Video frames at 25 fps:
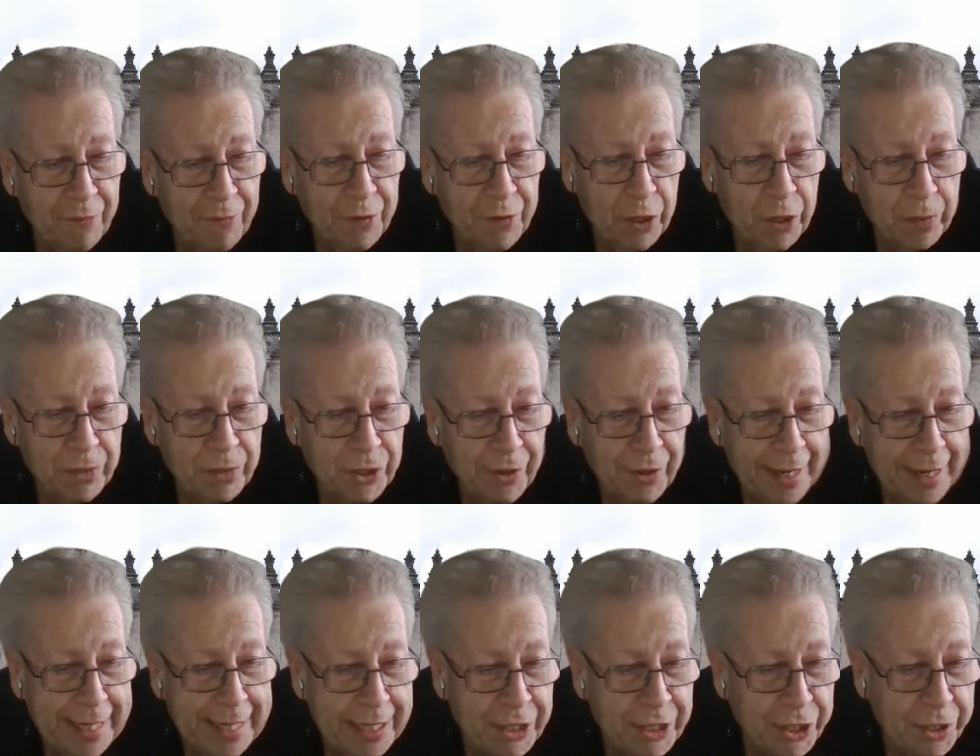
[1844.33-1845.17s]
Film
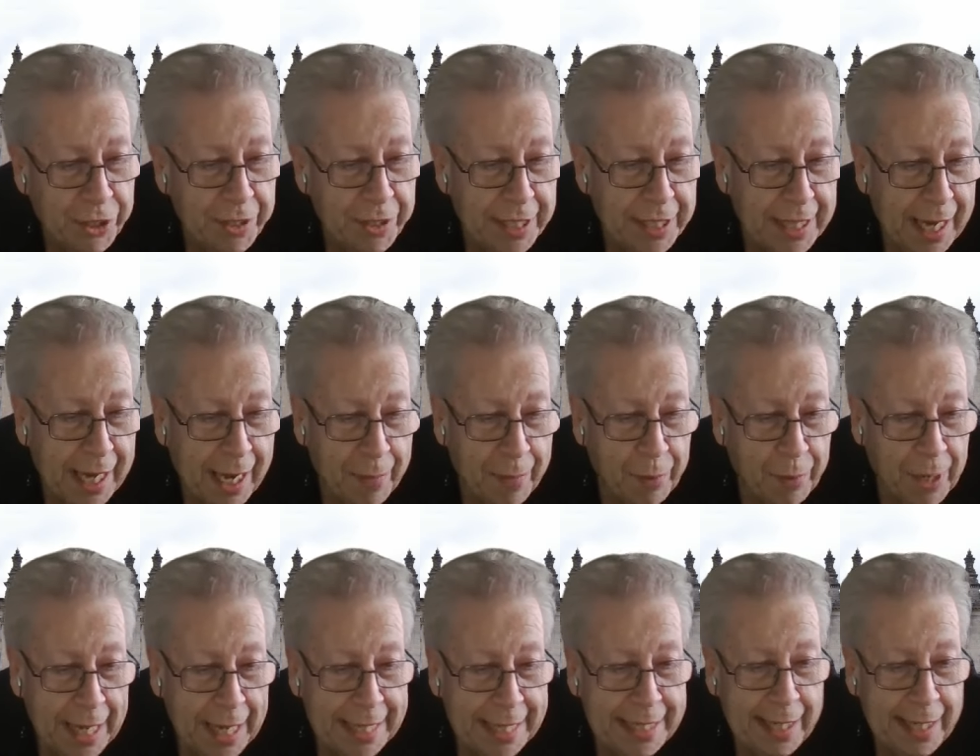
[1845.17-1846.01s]
screening Tuesday,
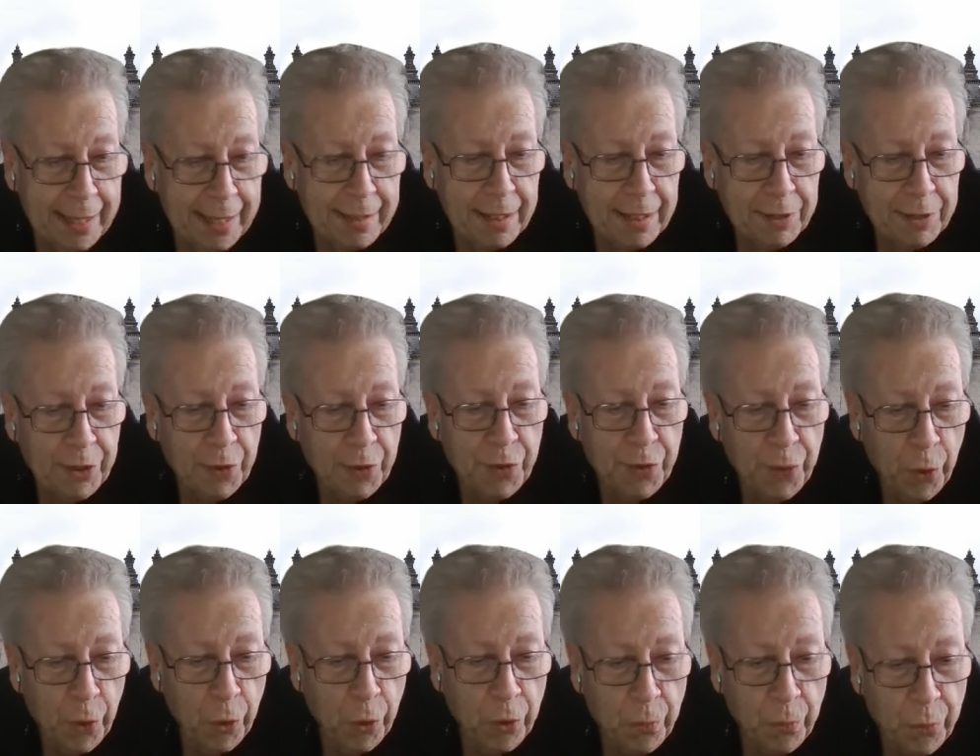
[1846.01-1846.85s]
April 18th at the
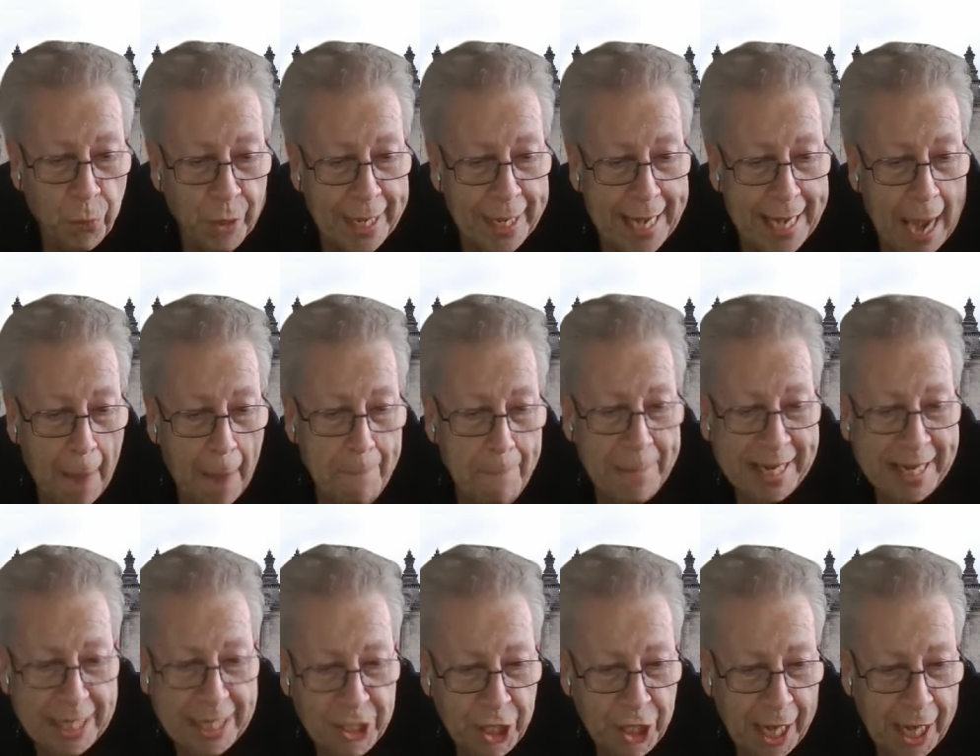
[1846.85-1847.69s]
Thornbury
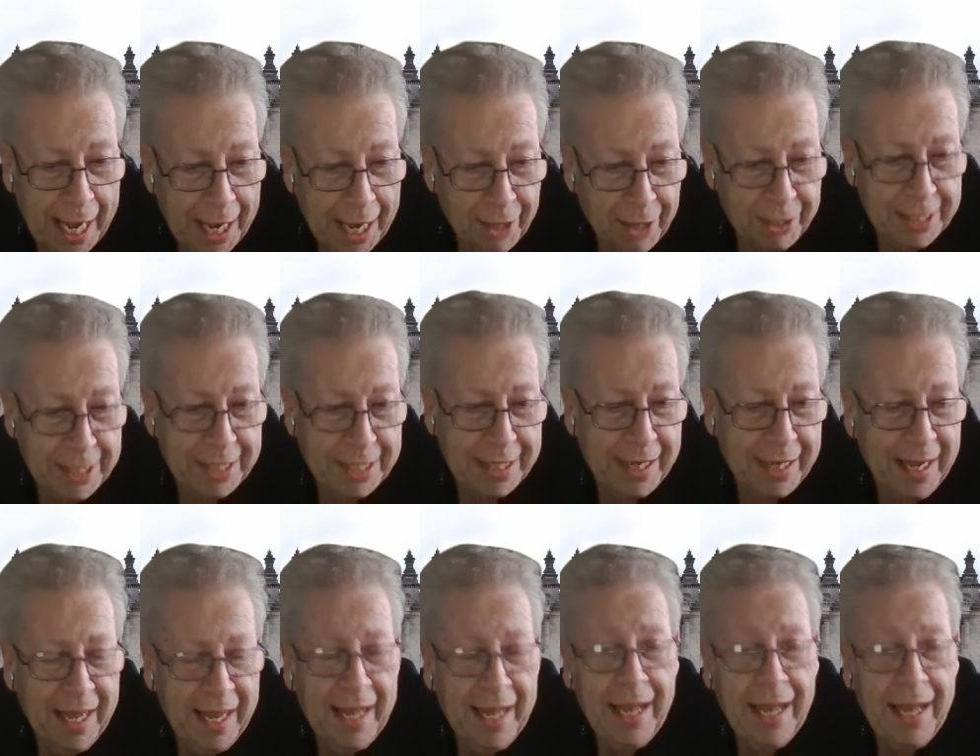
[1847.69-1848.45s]
Picture House.